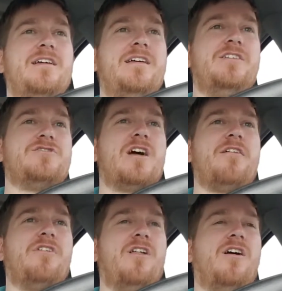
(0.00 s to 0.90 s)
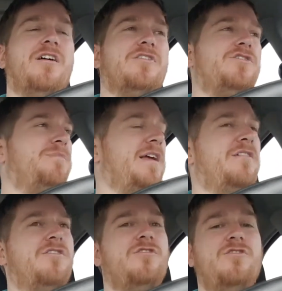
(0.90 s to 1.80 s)
he's driving along,
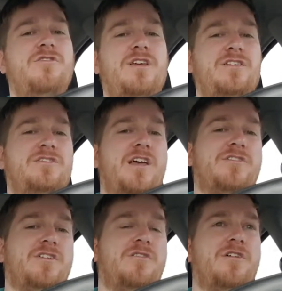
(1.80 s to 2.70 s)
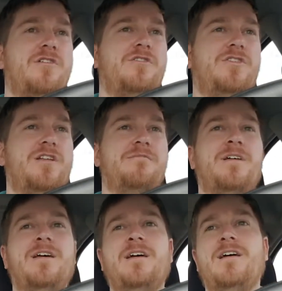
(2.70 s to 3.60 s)
speeding through these desert roads, and
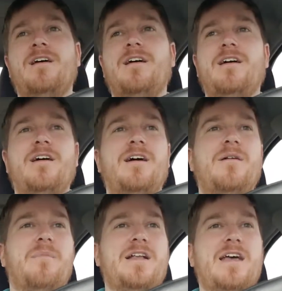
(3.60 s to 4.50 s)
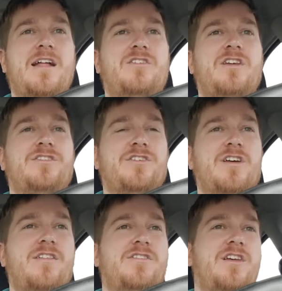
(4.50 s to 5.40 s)
my dad sees the
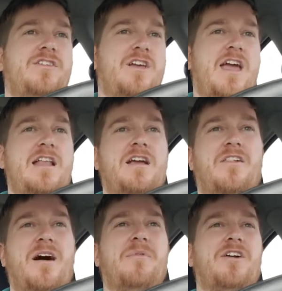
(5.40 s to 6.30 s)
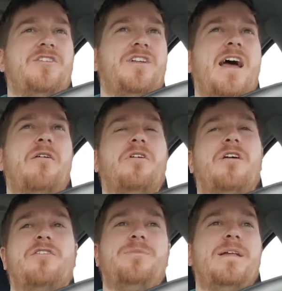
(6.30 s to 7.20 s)
sign that says 80 kilometers an
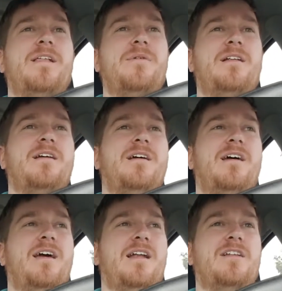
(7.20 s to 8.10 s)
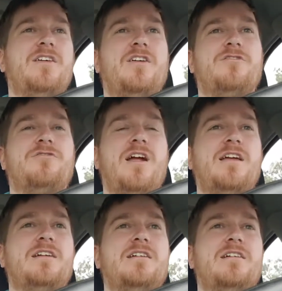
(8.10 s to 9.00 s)
hour speed limit, and he tells Frank,